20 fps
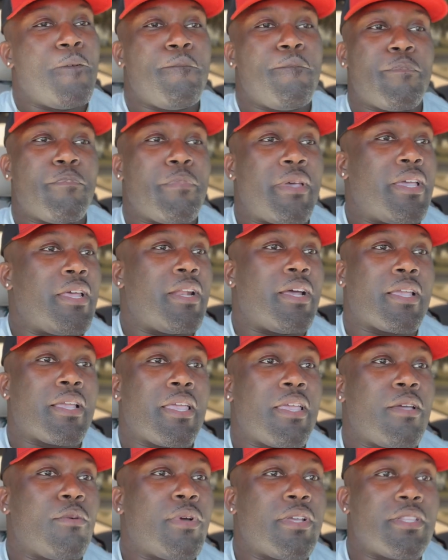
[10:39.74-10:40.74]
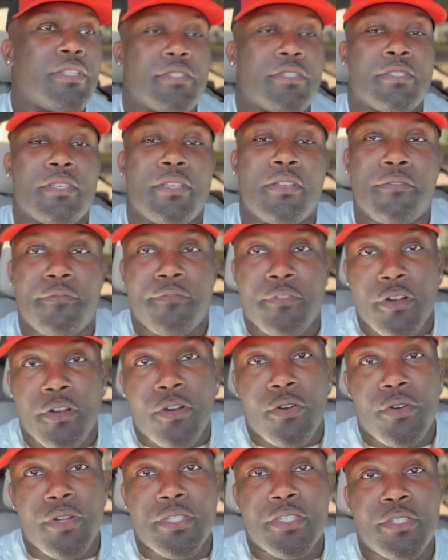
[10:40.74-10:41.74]
Man, I can't wait to see him
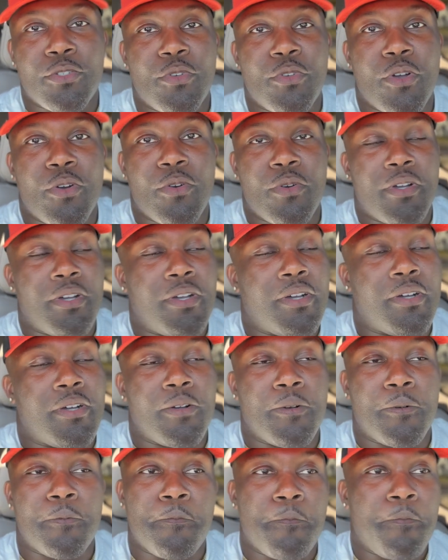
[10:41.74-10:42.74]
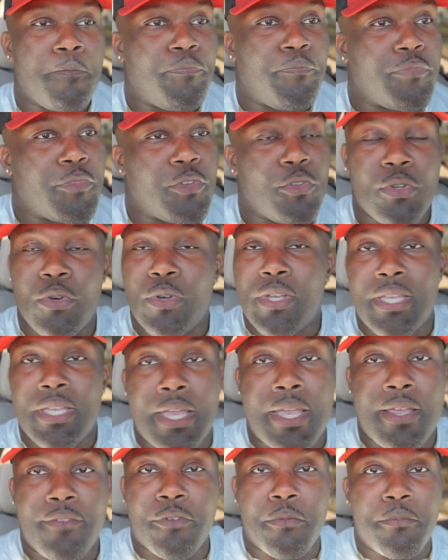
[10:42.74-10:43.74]
flourish. You know, he
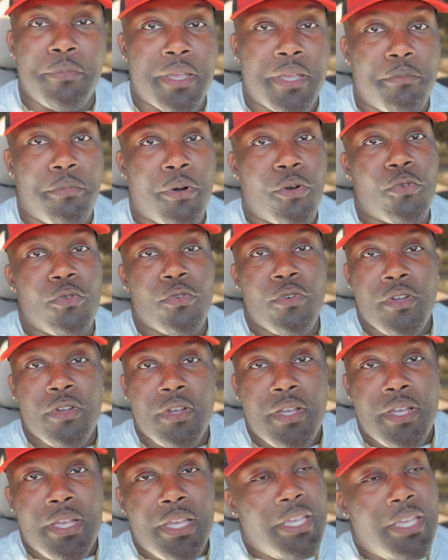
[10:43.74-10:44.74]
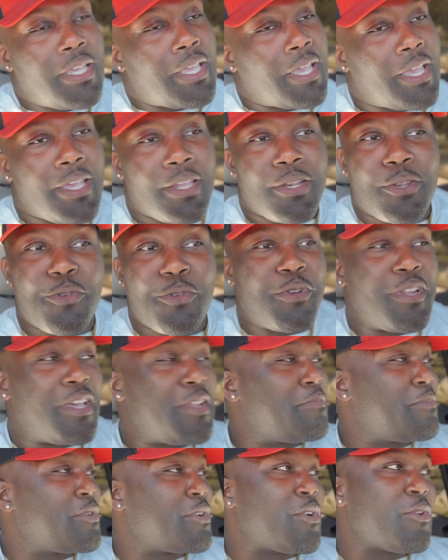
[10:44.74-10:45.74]
came from Big Bo. He can't do
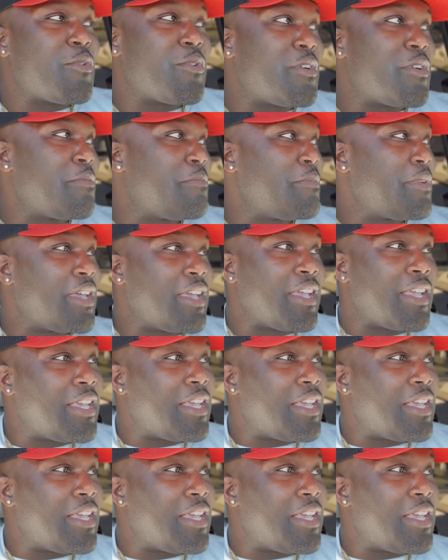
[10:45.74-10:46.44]
nothing but go up, man.